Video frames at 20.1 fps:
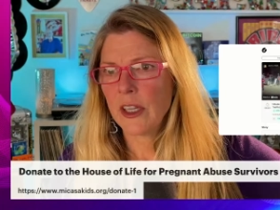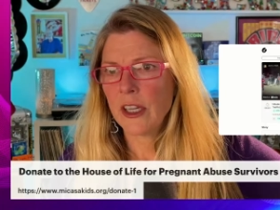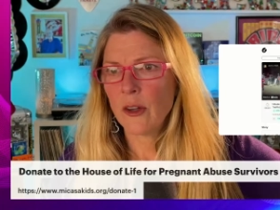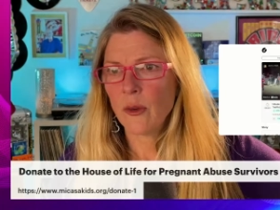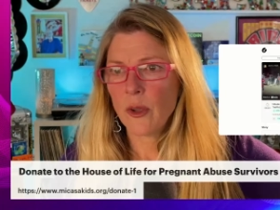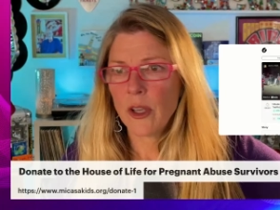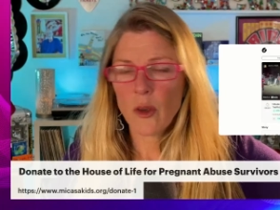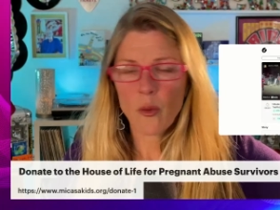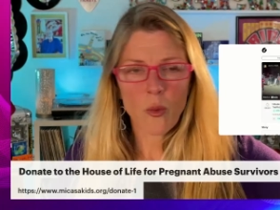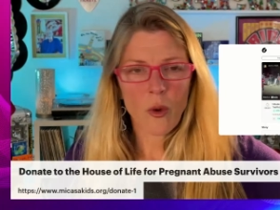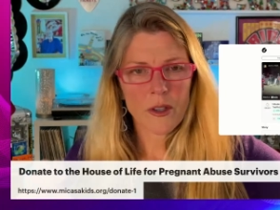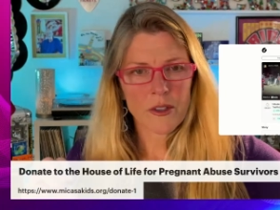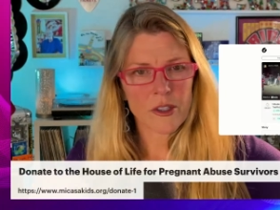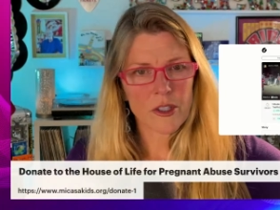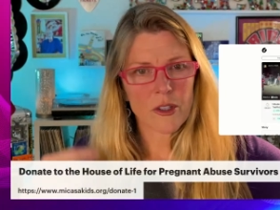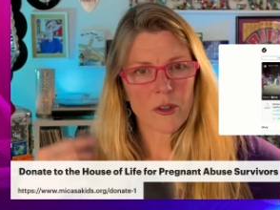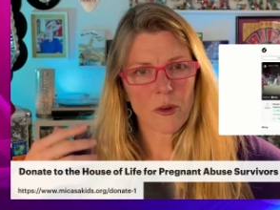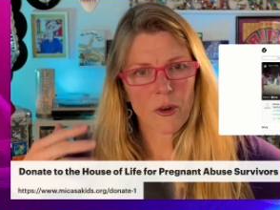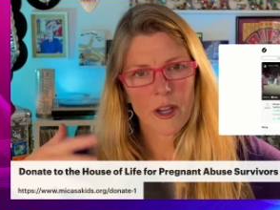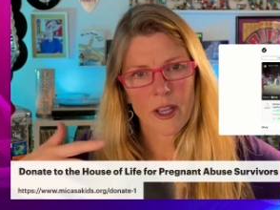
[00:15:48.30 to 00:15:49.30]
he wants to
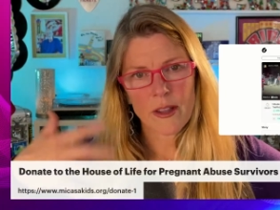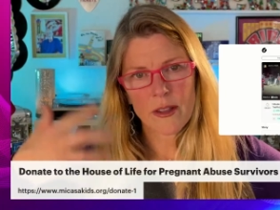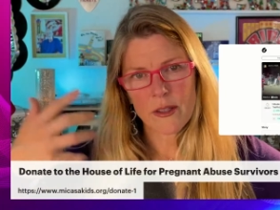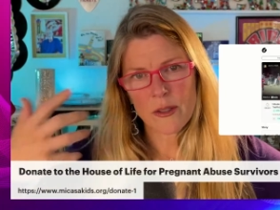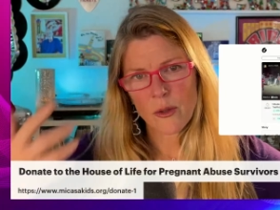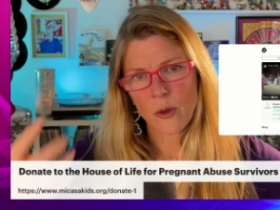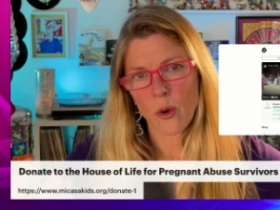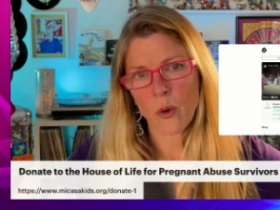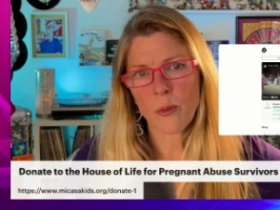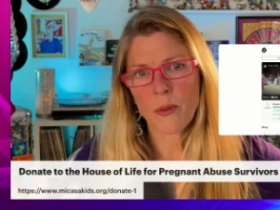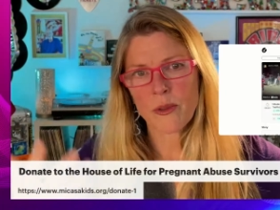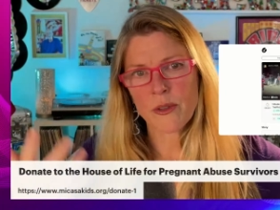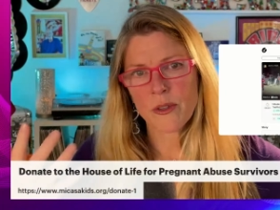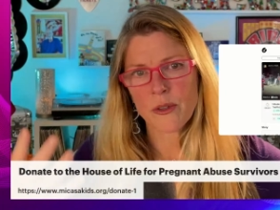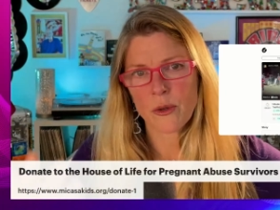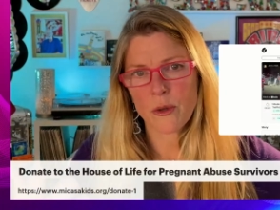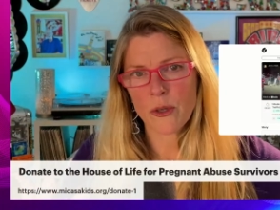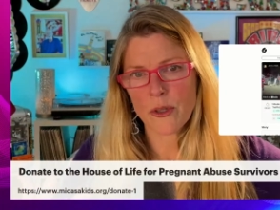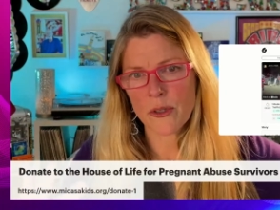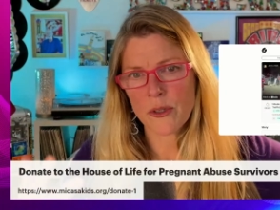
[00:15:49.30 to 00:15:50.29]
create this open
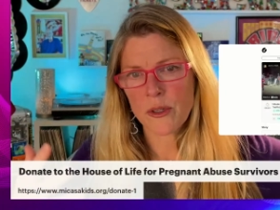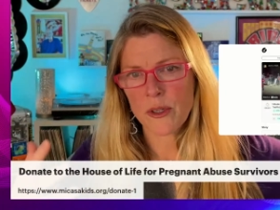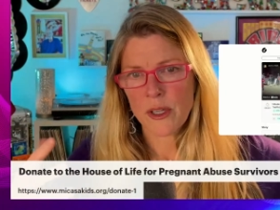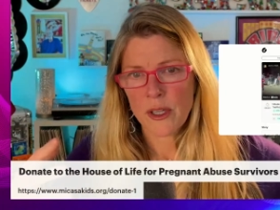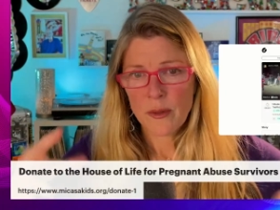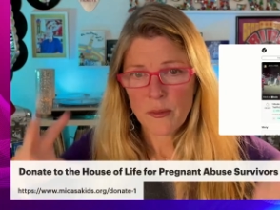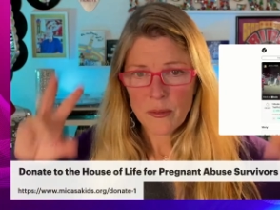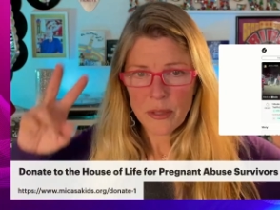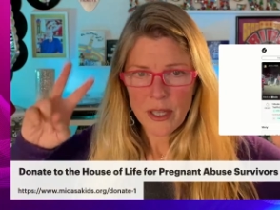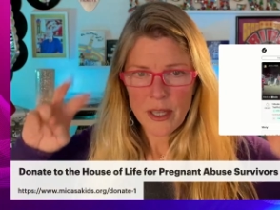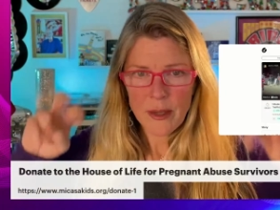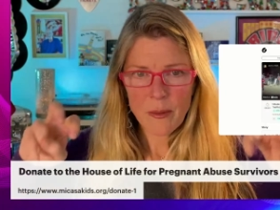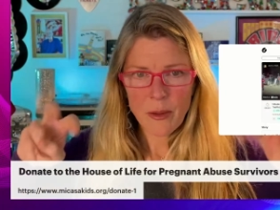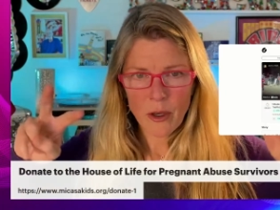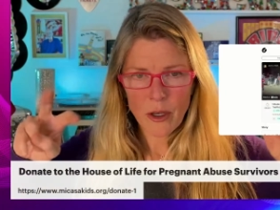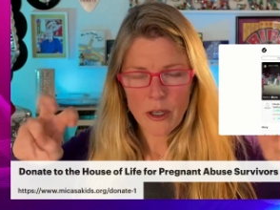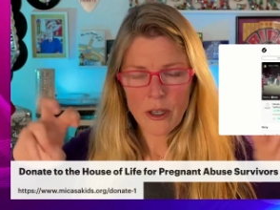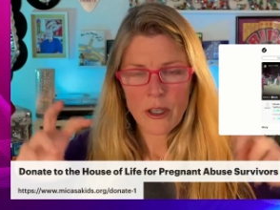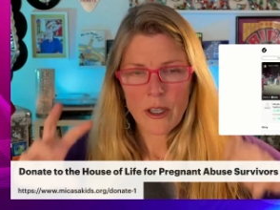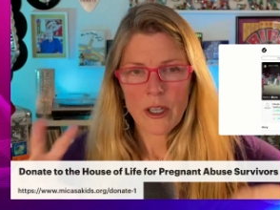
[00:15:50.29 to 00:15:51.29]
source
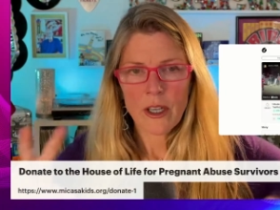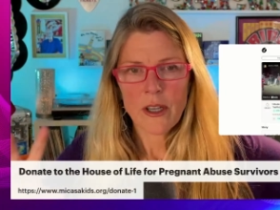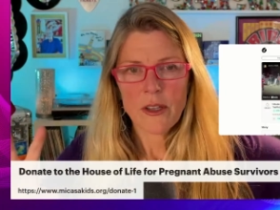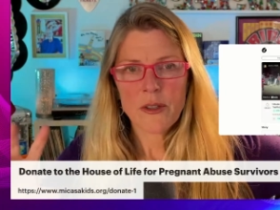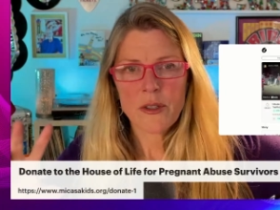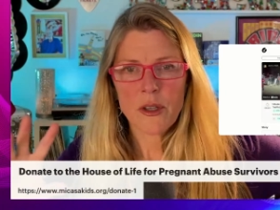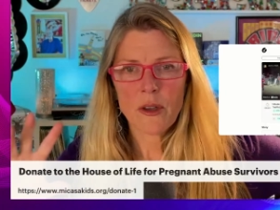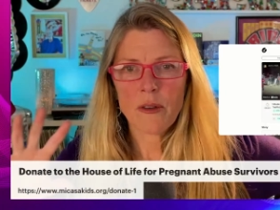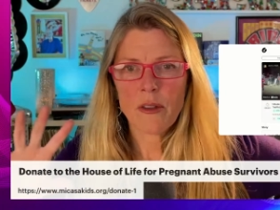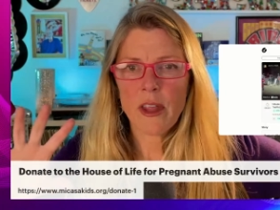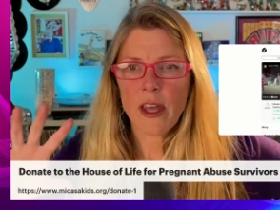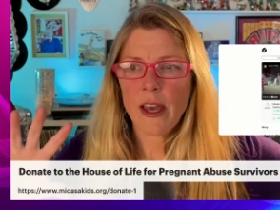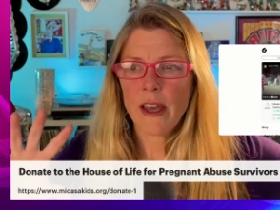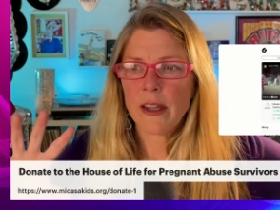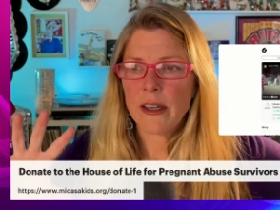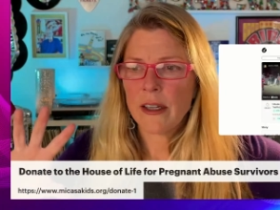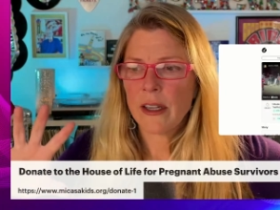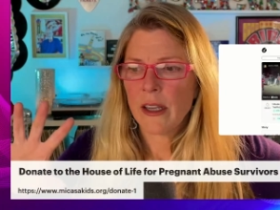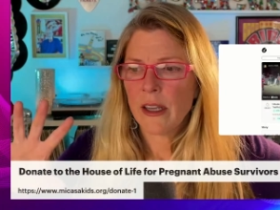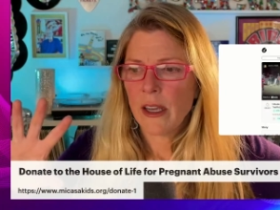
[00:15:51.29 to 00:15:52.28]
playbook so
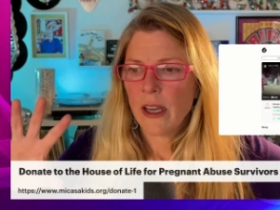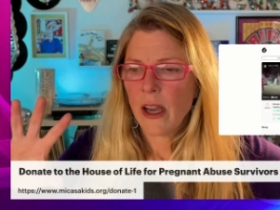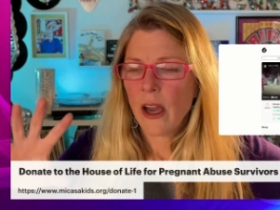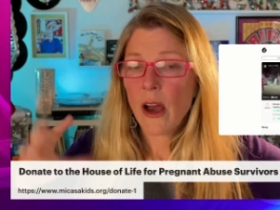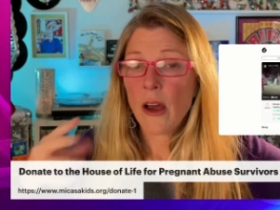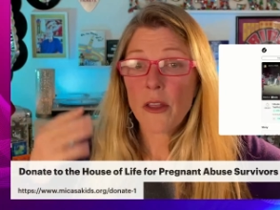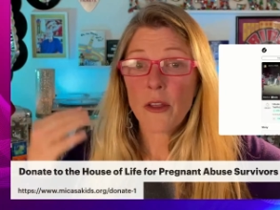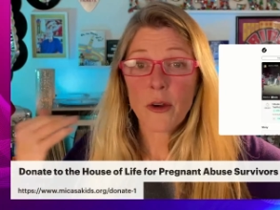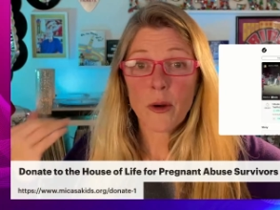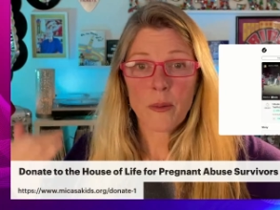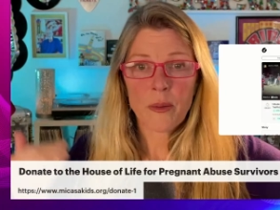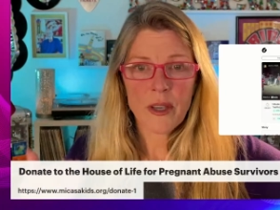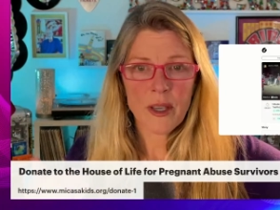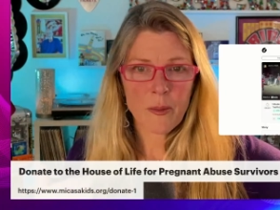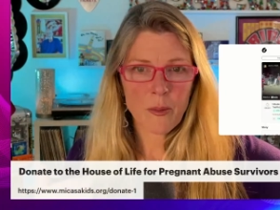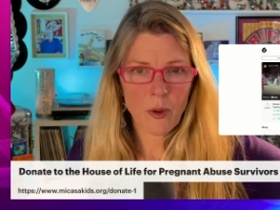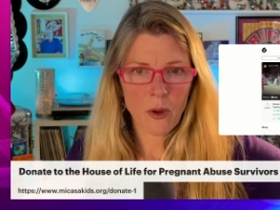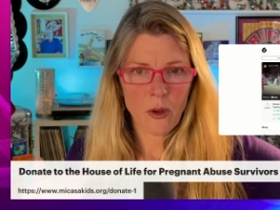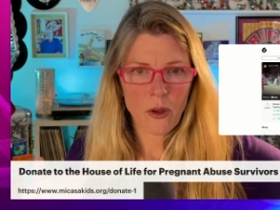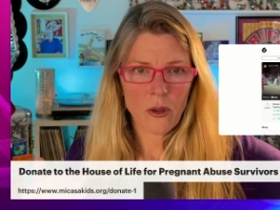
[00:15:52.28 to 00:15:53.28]
that other
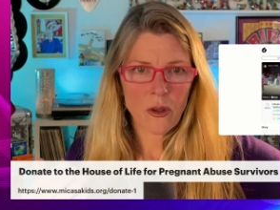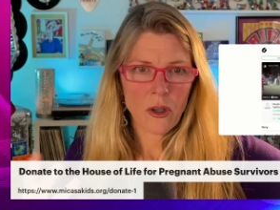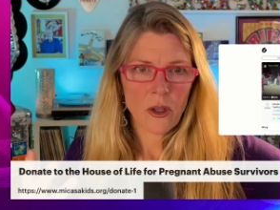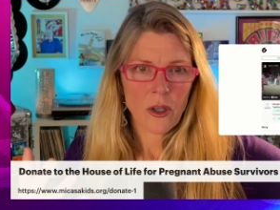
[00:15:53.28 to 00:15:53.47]
people